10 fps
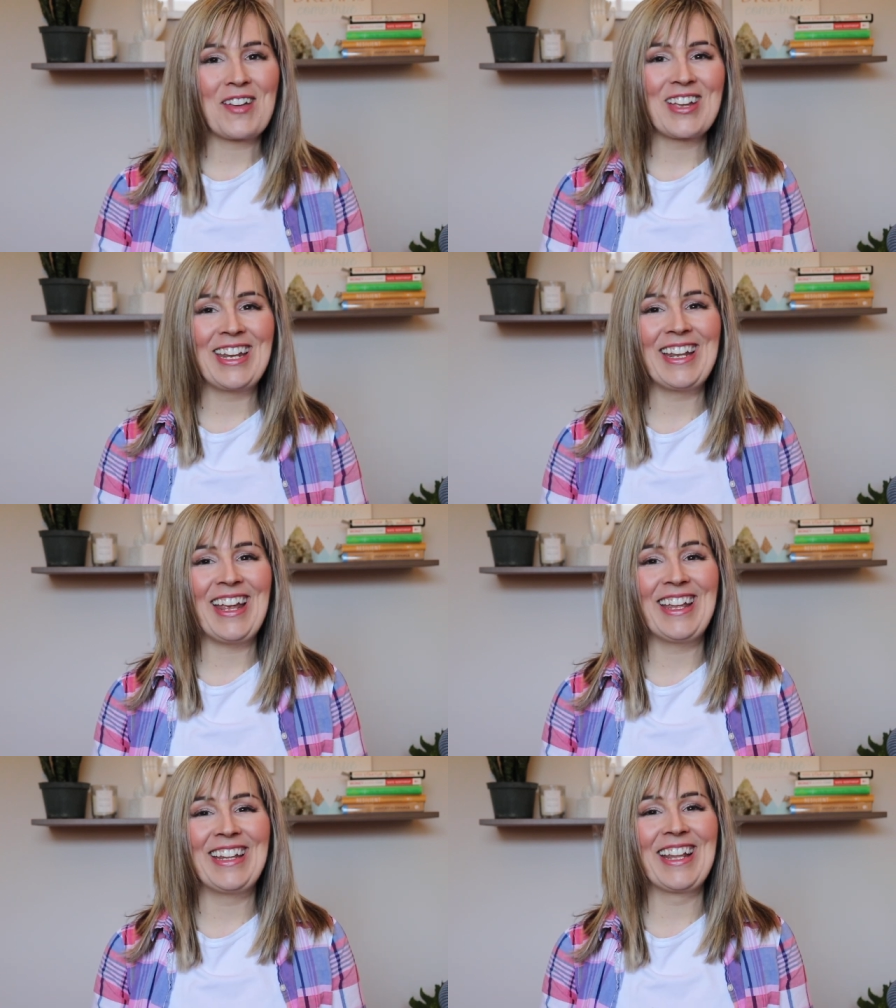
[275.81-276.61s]

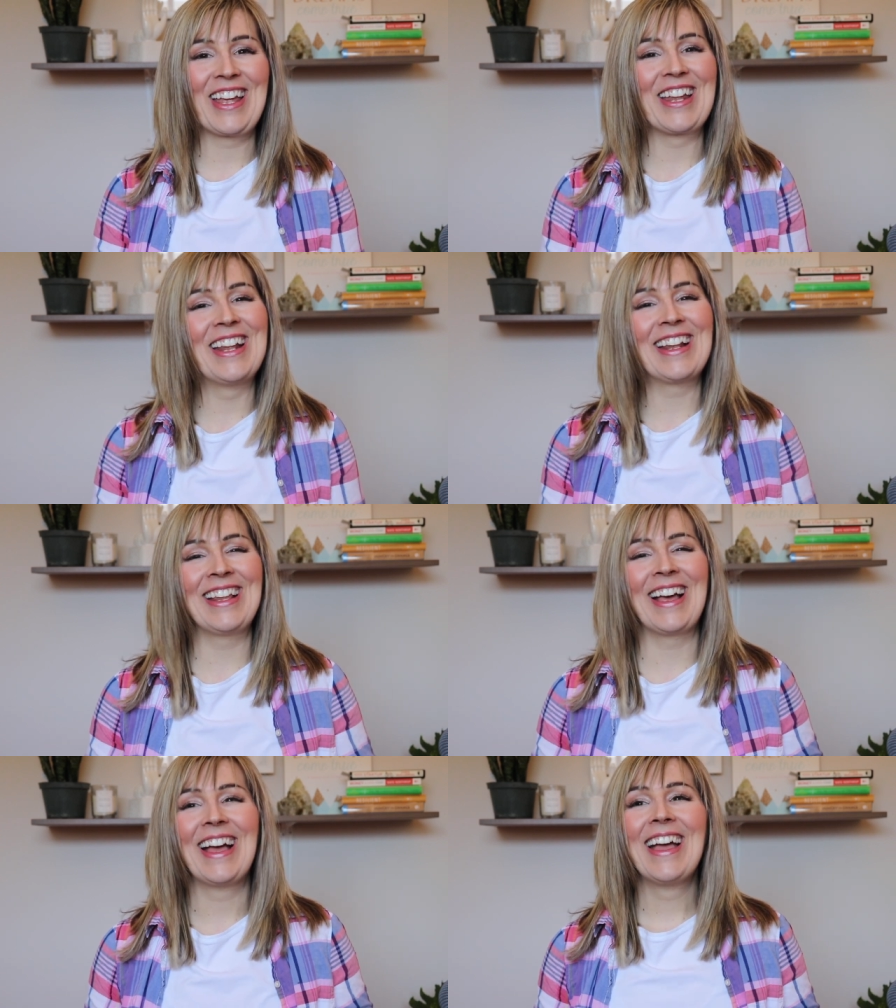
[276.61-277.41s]

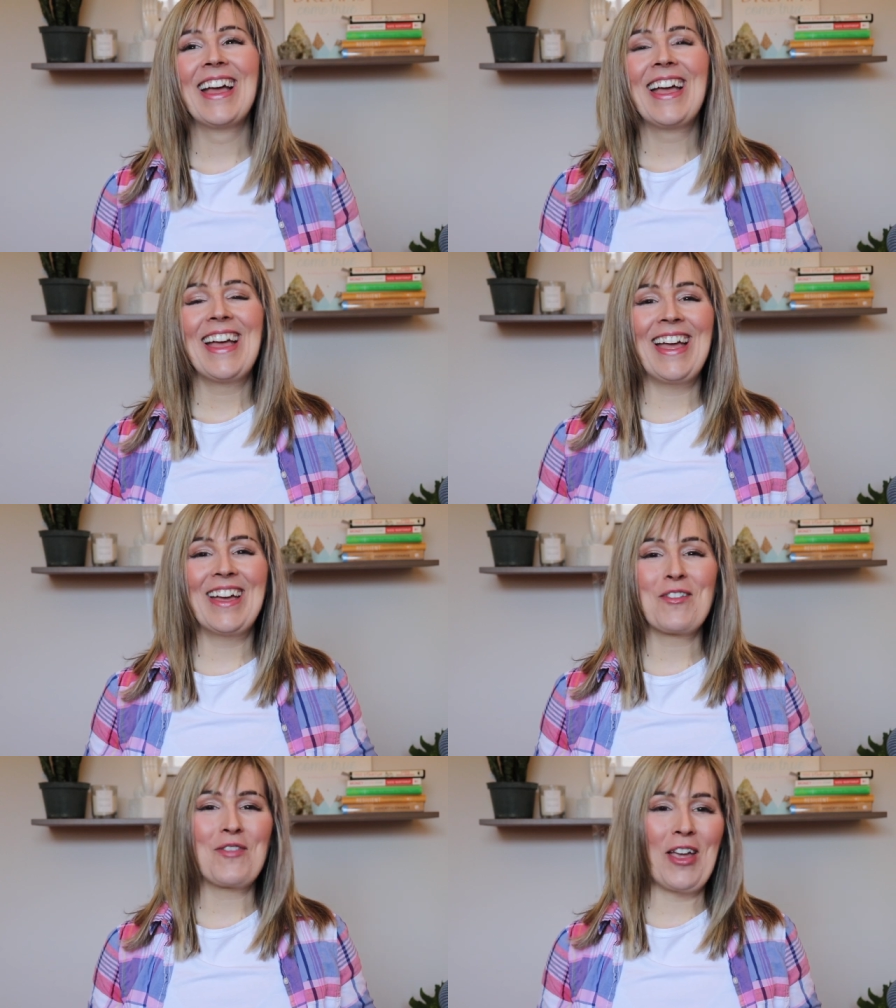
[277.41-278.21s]

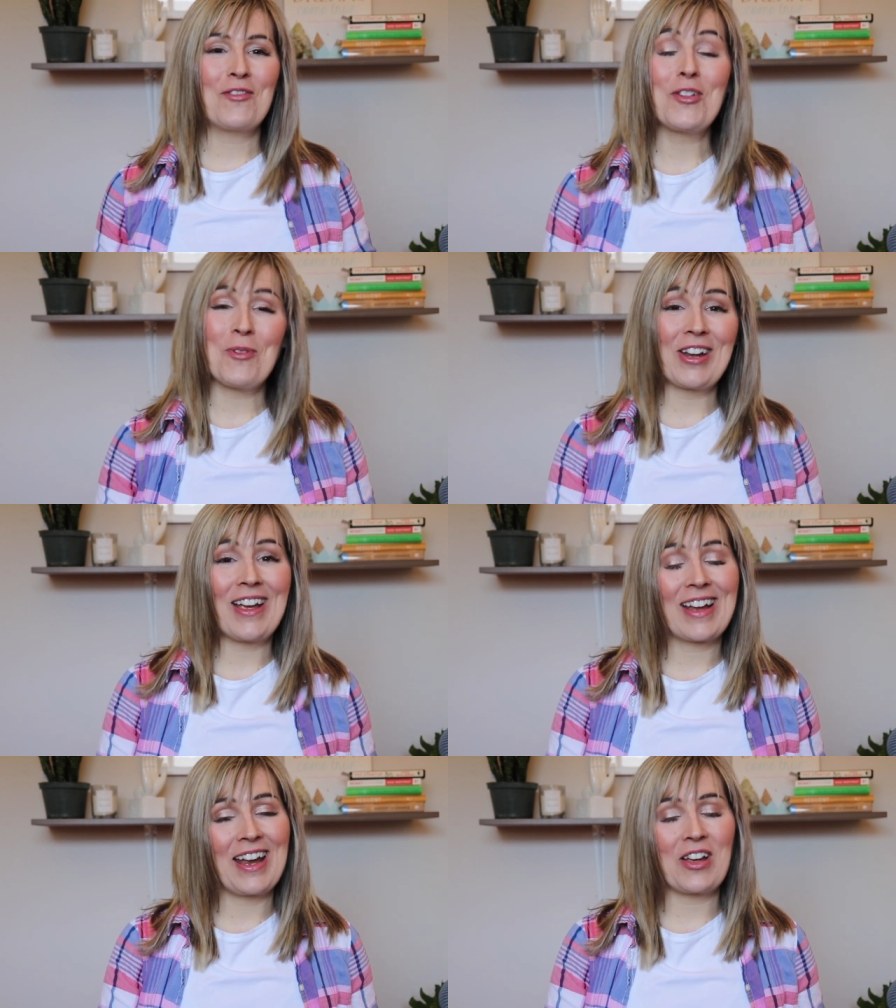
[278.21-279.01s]
if if you want
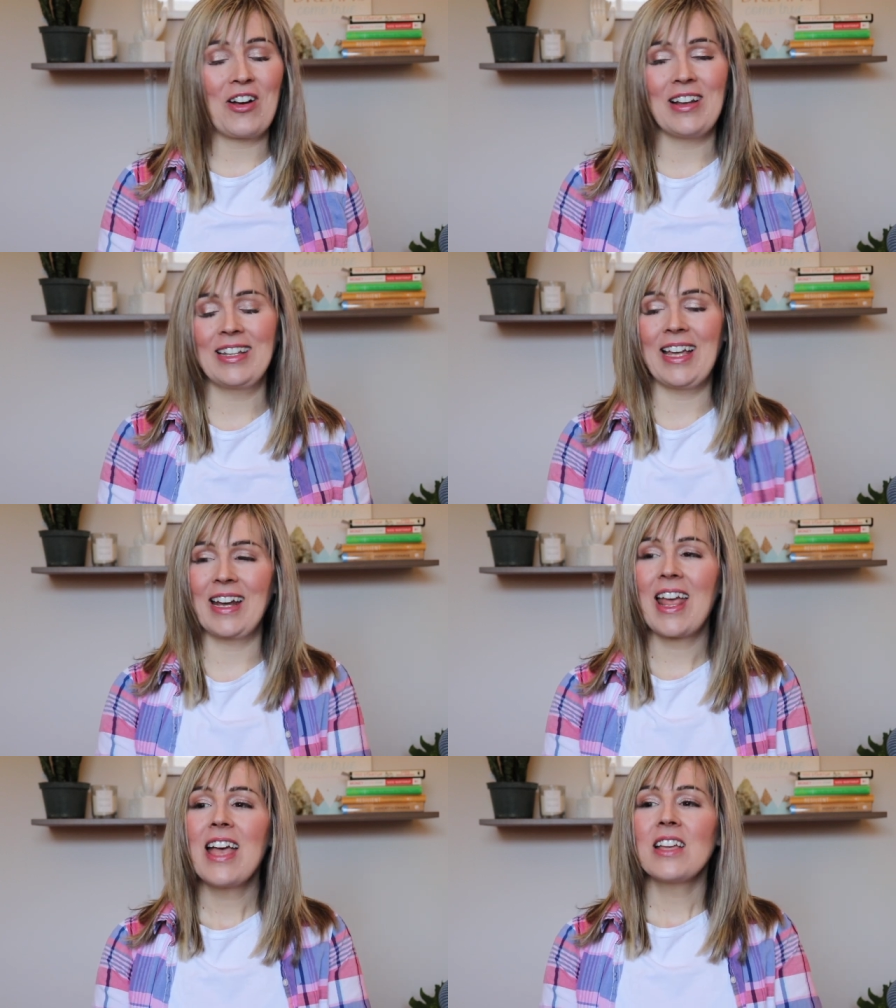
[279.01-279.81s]
to kind of call it that.